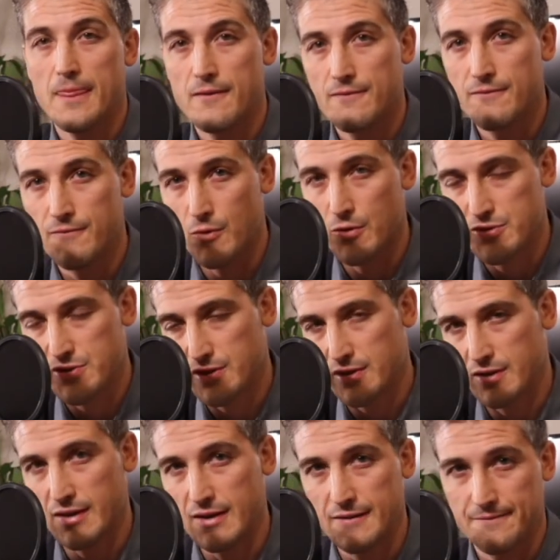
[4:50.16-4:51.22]

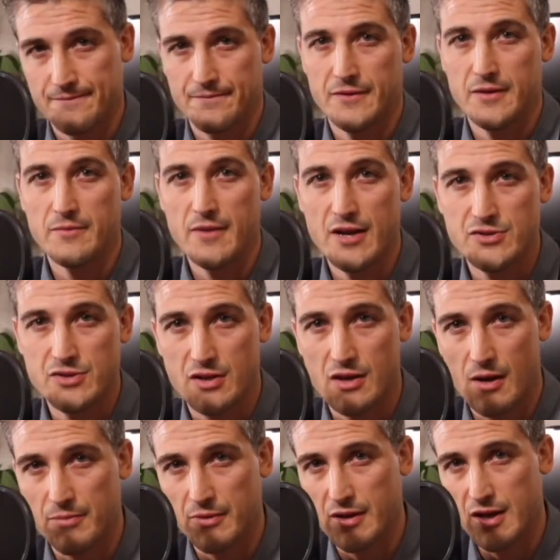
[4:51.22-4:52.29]
Fortunately, the major
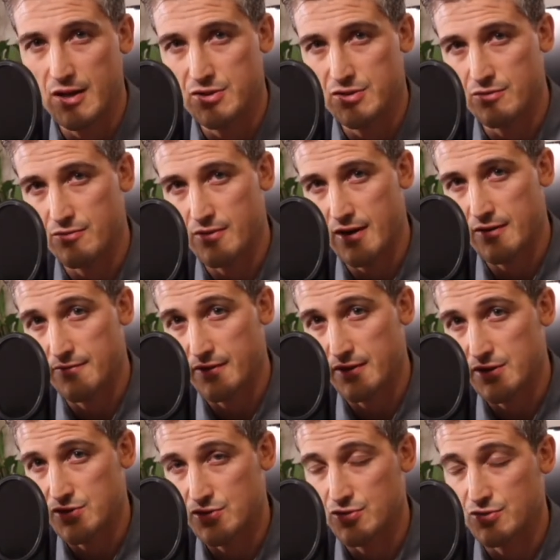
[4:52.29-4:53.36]
complication rate for
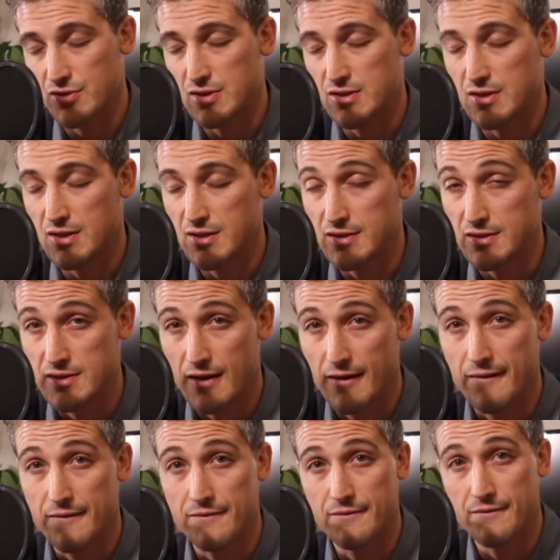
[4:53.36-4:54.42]
these surgeries is
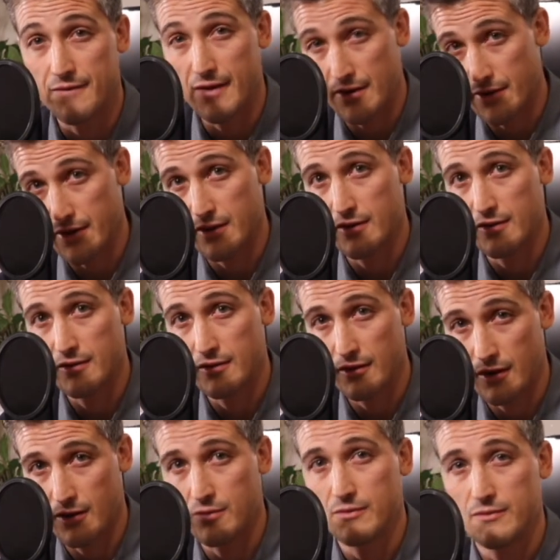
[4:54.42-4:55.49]
very
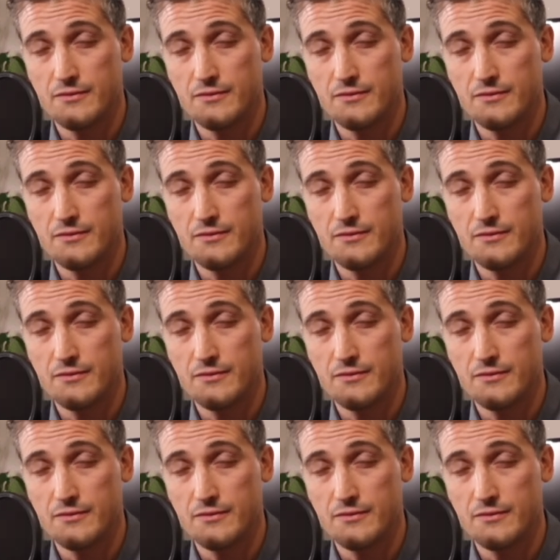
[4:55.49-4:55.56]
low.